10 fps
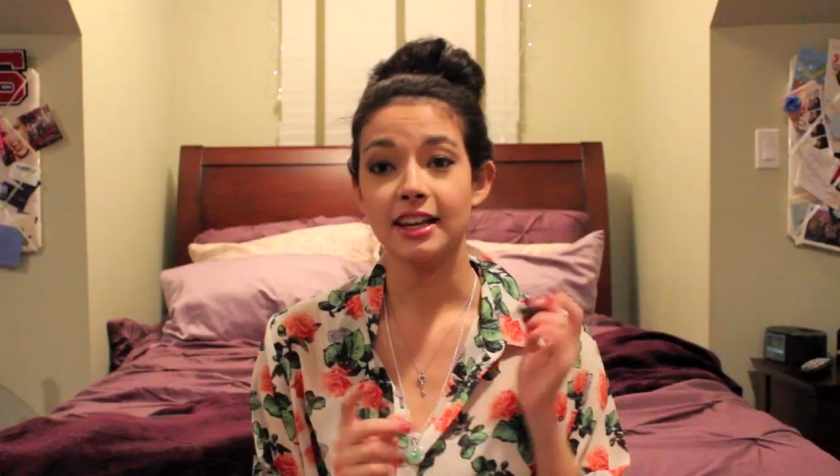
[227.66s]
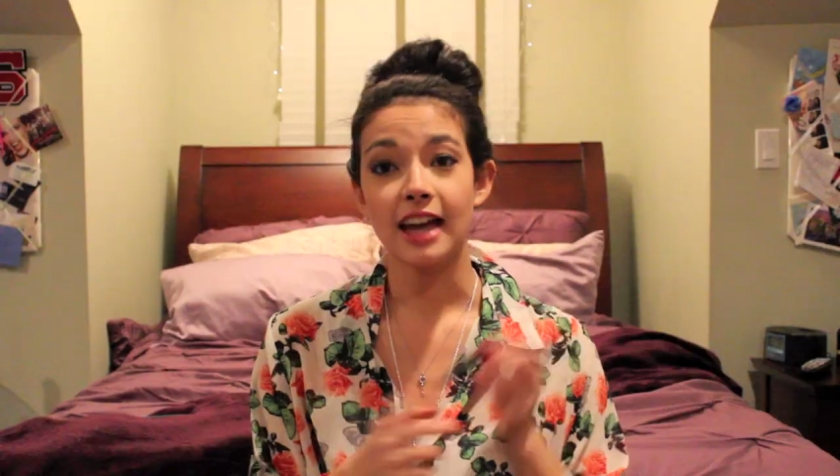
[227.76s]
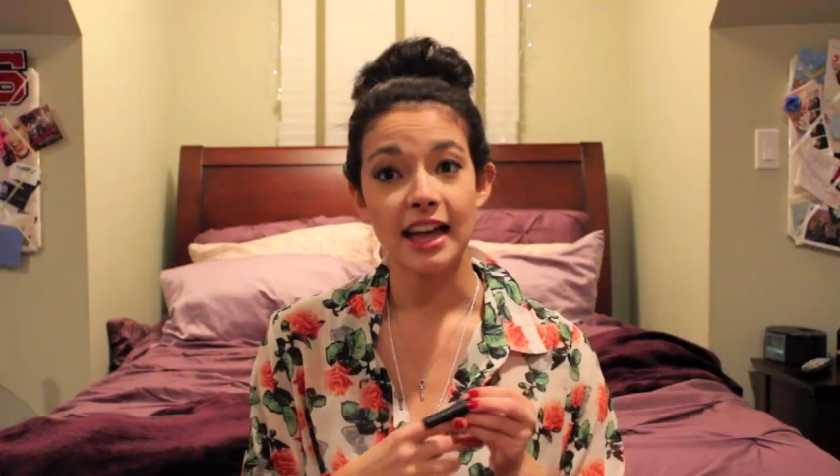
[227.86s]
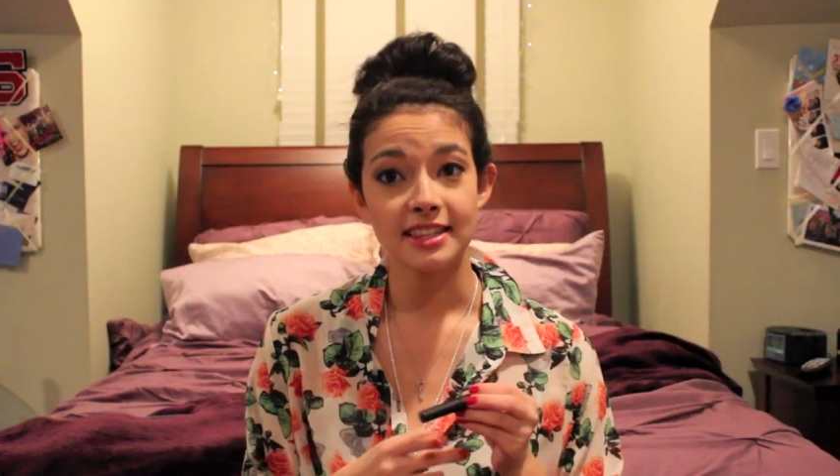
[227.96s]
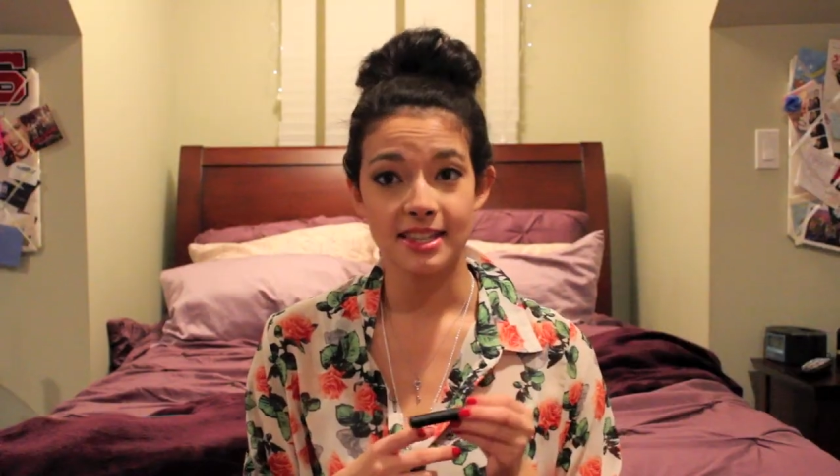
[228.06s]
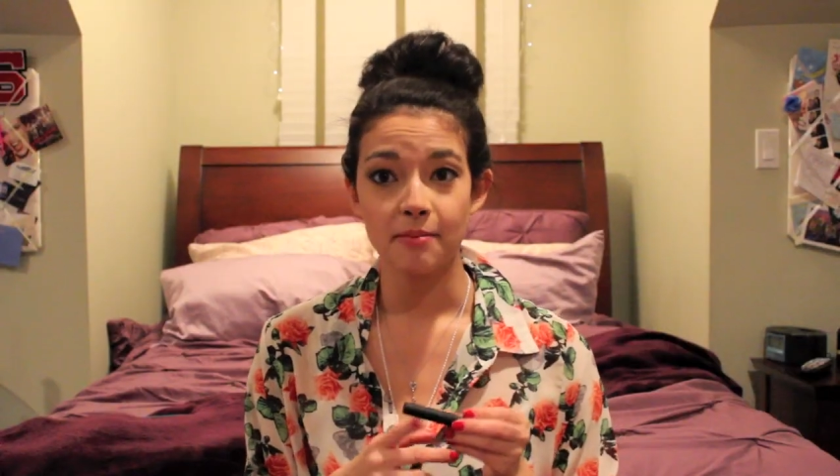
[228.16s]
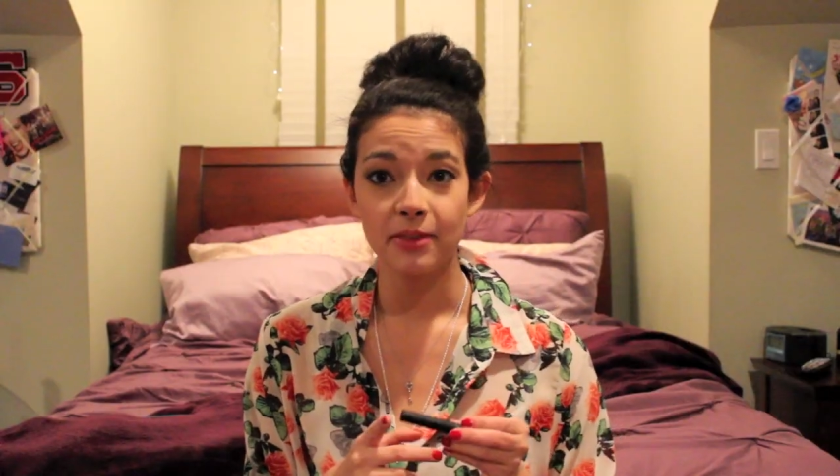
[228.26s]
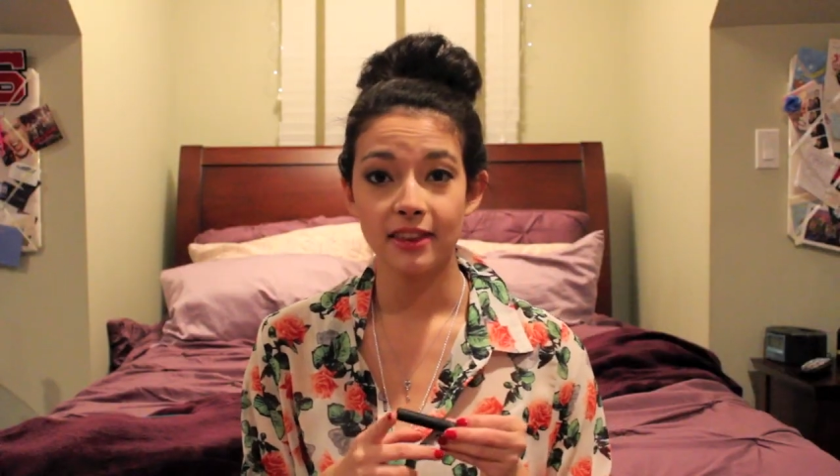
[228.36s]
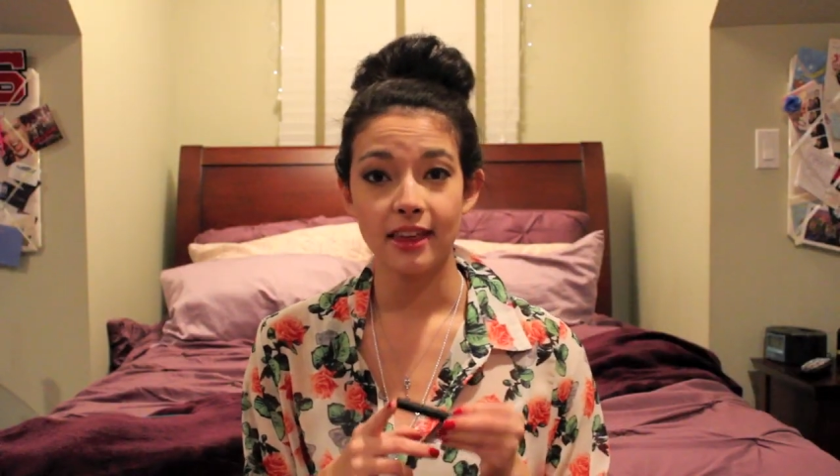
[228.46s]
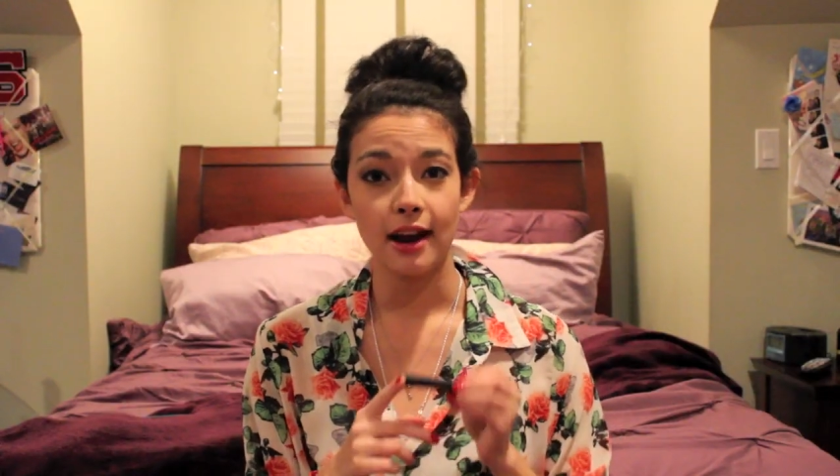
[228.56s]
again
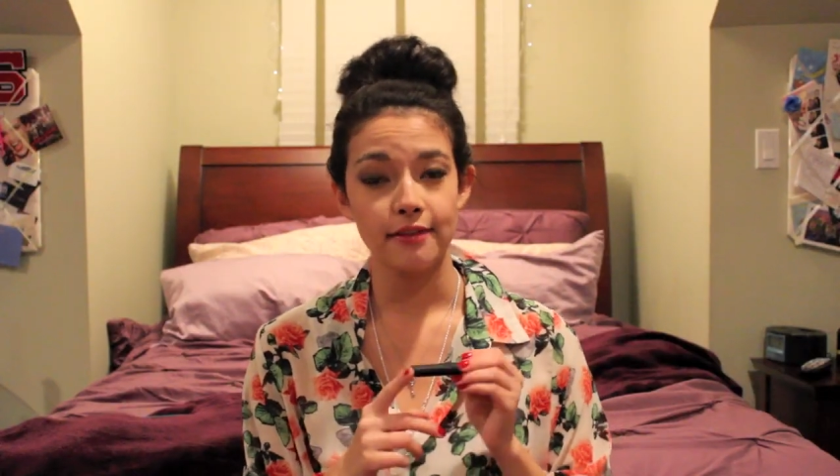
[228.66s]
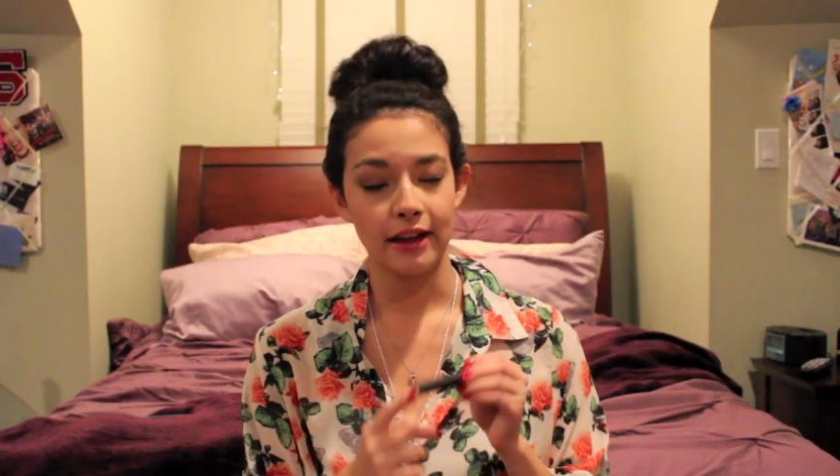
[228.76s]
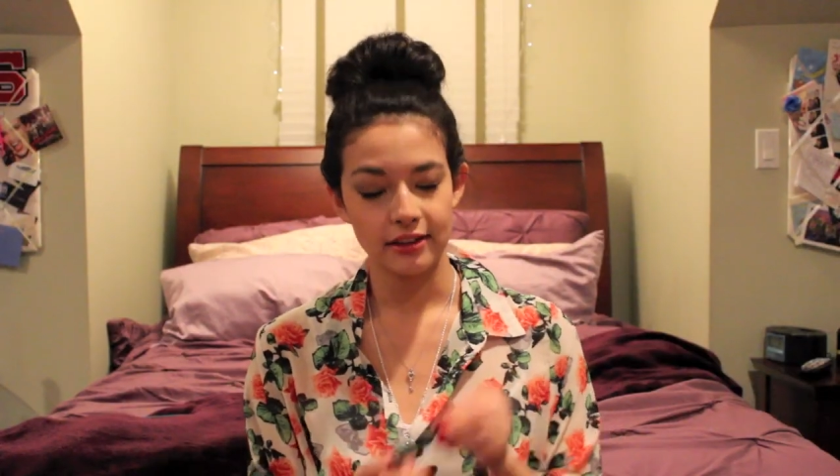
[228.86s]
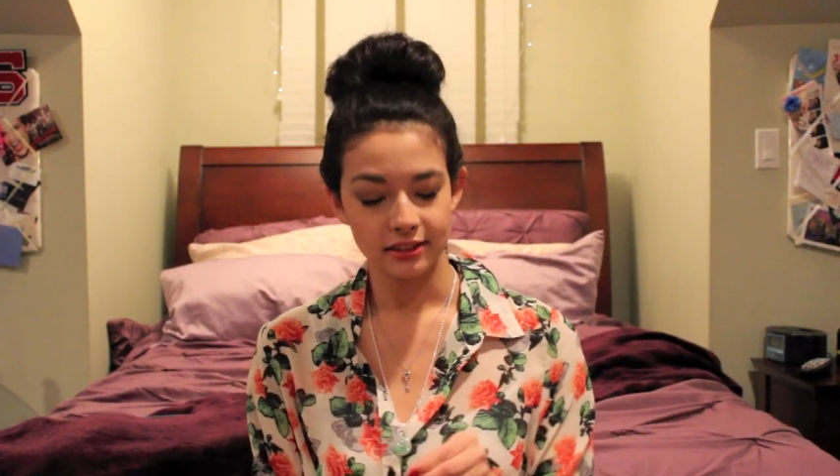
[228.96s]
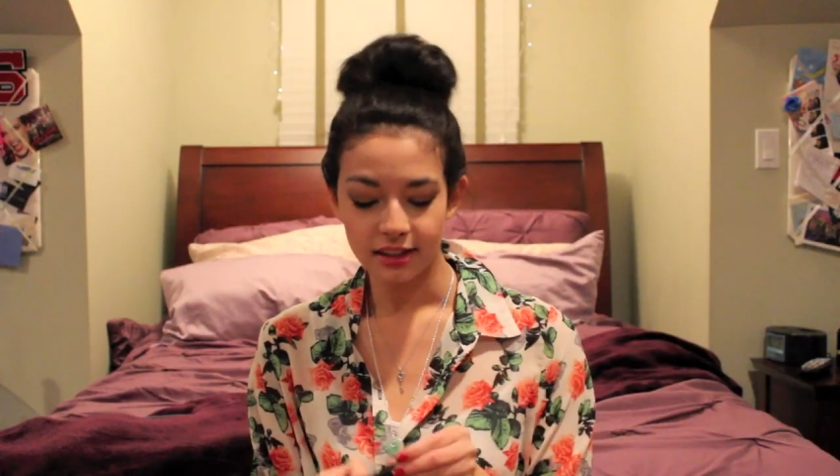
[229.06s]
something that I found